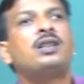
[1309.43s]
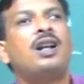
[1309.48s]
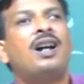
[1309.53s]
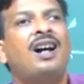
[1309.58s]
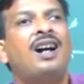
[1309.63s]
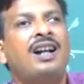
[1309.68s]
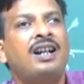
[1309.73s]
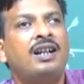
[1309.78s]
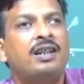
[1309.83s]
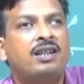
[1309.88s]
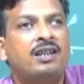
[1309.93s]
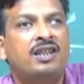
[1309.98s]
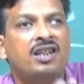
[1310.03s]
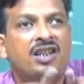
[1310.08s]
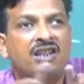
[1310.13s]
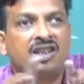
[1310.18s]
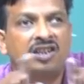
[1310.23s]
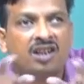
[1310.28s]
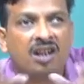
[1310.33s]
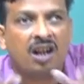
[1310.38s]
I
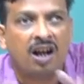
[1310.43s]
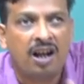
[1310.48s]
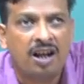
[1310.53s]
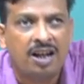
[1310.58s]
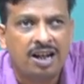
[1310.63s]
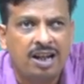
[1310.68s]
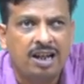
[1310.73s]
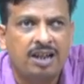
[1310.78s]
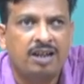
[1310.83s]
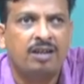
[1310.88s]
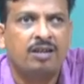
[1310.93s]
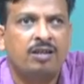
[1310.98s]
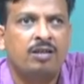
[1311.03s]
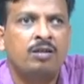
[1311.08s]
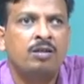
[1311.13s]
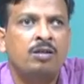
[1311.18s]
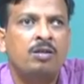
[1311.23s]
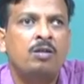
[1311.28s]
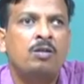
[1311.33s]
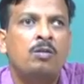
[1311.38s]
design
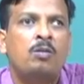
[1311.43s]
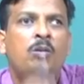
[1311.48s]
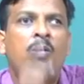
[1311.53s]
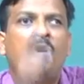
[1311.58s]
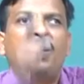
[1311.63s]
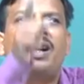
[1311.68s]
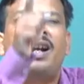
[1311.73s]
for